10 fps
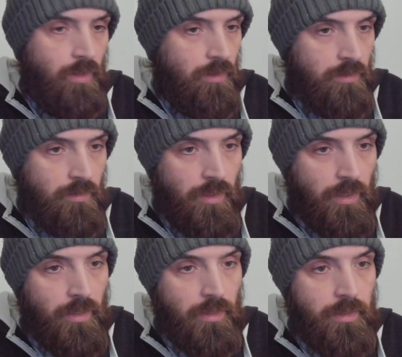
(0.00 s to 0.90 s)

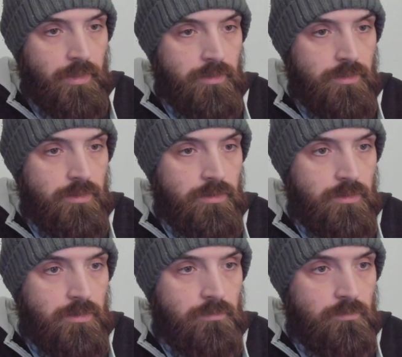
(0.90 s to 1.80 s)
yeah, and
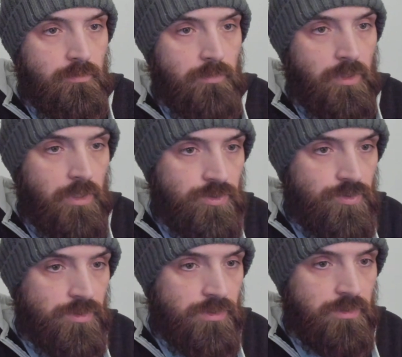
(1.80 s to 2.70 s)
um, let's
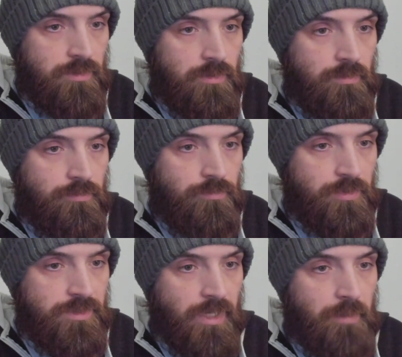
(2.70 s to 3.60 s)
just, uh, for
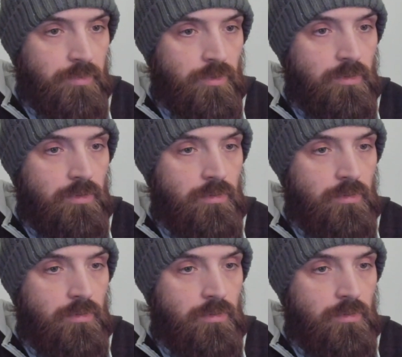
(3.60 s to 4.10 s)
example,